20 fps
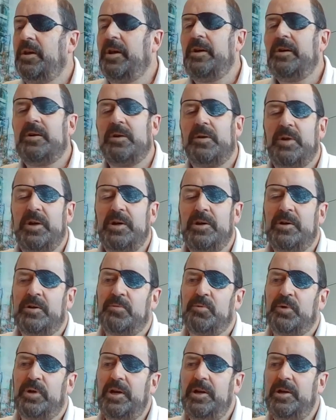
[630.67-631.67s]

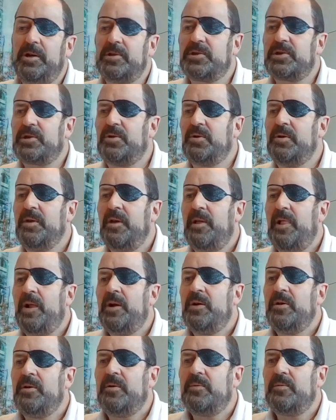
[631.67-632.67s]
Yeah, we can. So
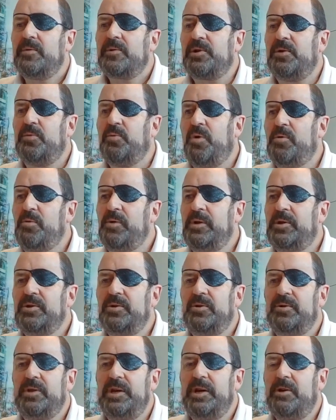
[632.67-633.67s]
what we
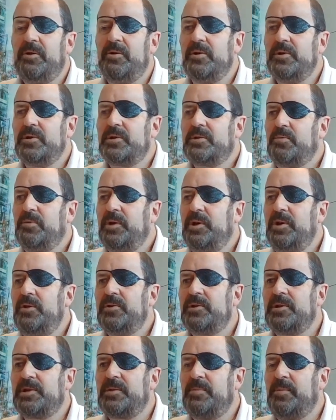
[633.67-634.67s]
do there is we're
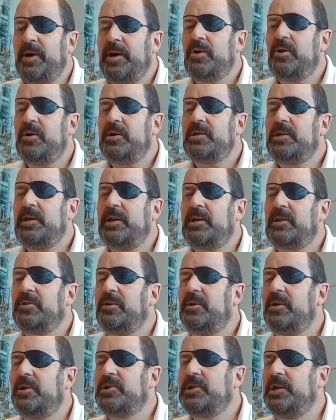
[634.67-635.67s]
using some AI
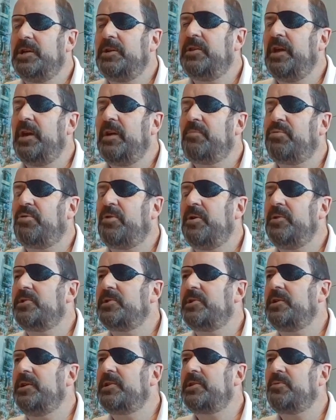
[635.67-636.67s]
technology in that
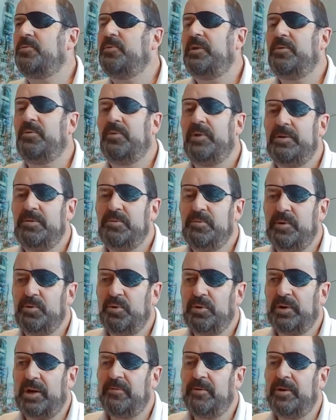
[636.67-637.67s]
process where we
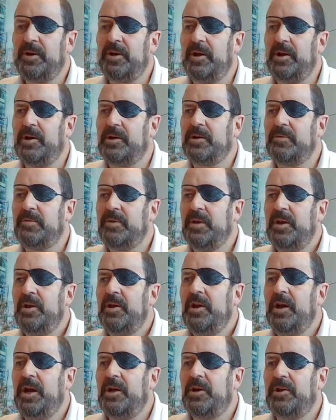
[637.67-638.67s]
will give a
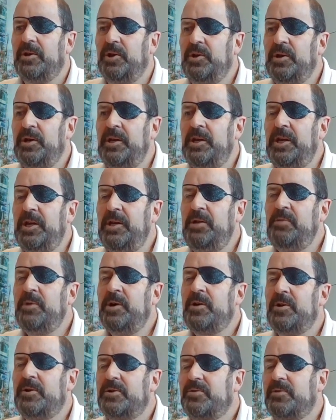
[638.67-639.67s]
unique
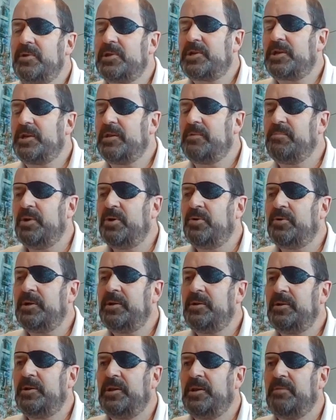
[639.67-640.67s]
email address to the
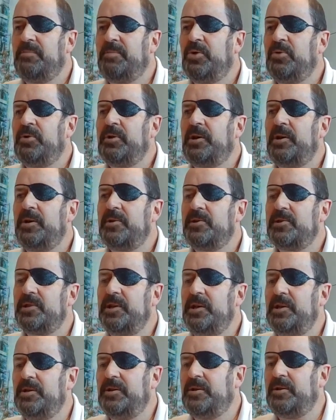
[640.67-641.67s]
builder, and the builder can
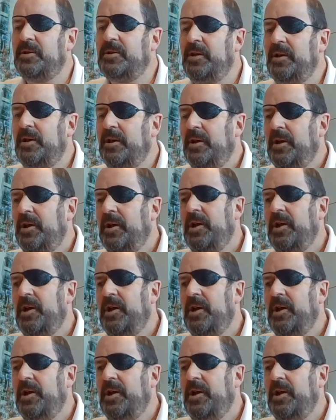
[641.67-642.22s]
send in,